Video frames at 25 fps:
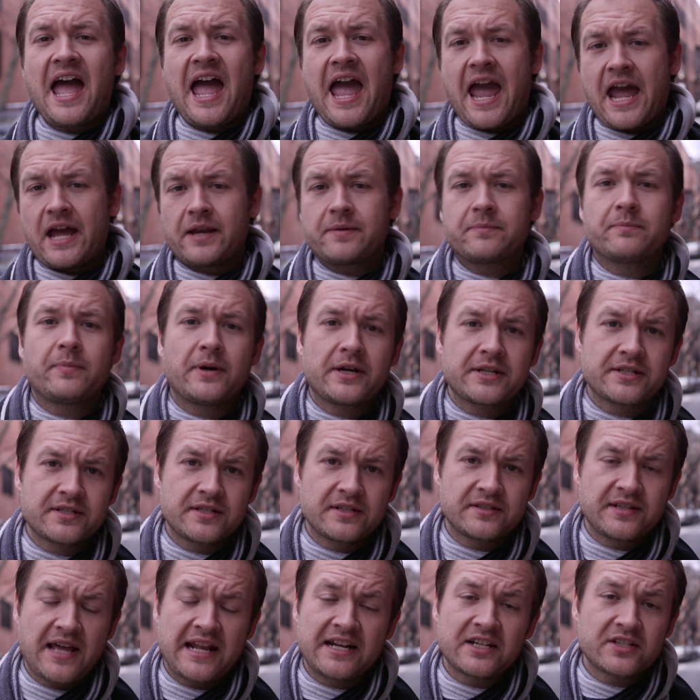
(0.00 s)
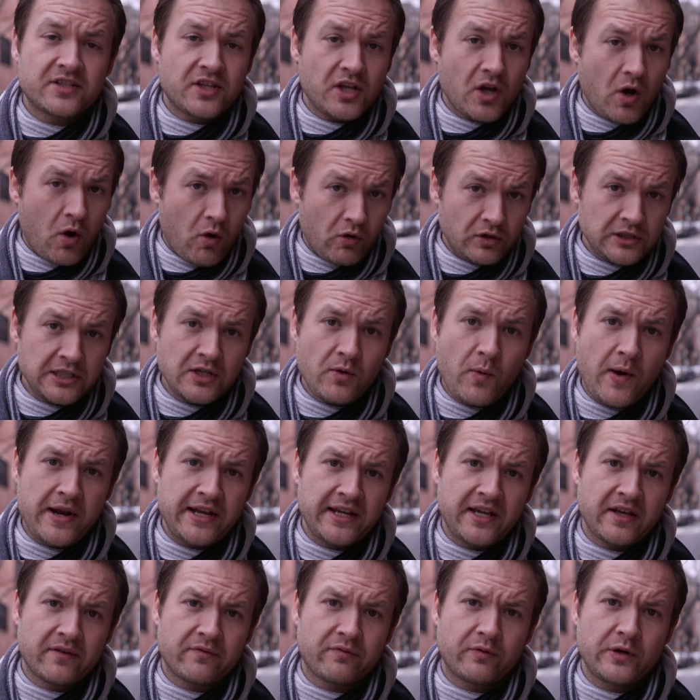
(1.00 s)
and buses, and it's the only way
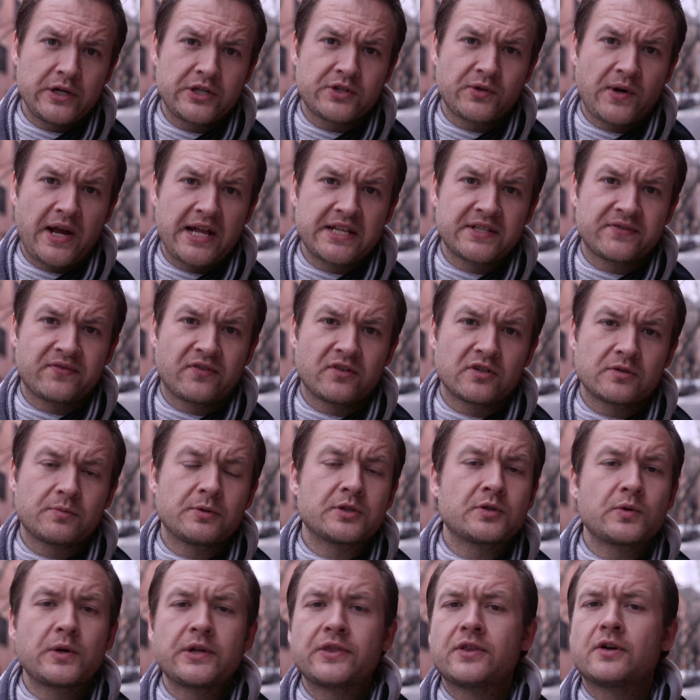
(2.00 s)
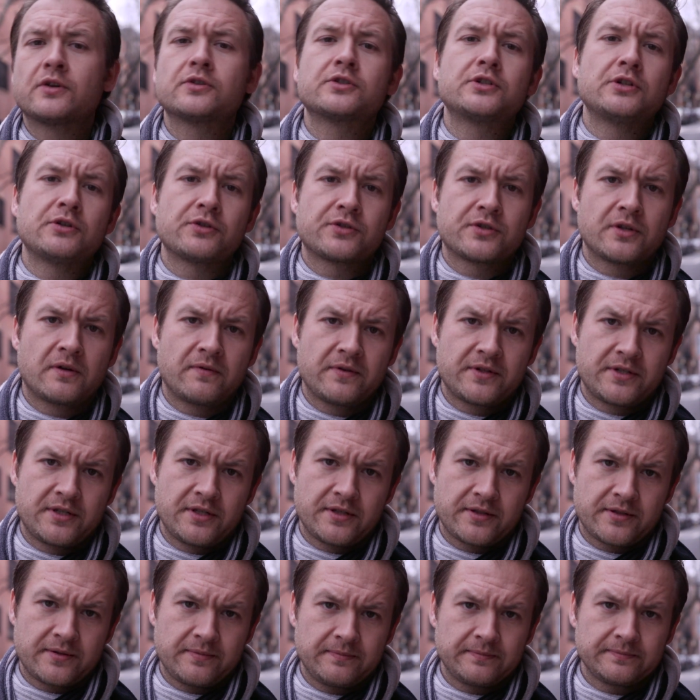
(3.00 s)
to get free transfers between those two
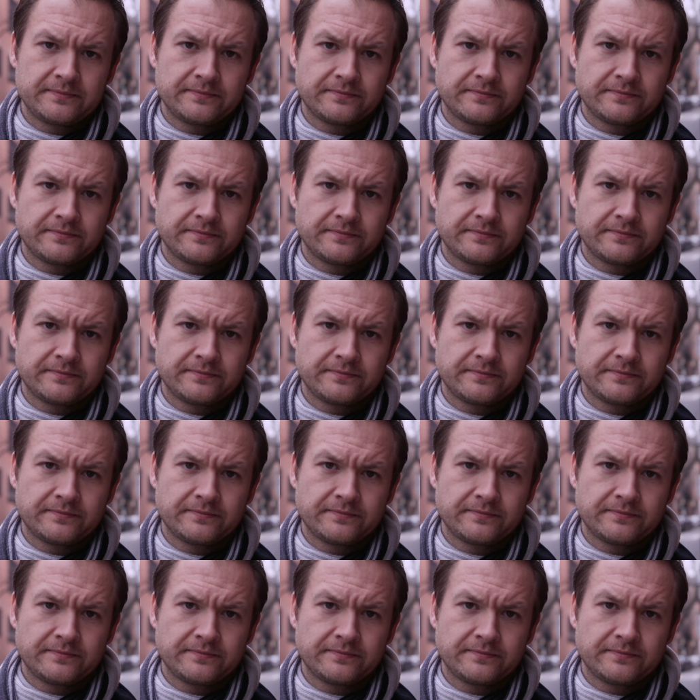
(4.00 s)
services.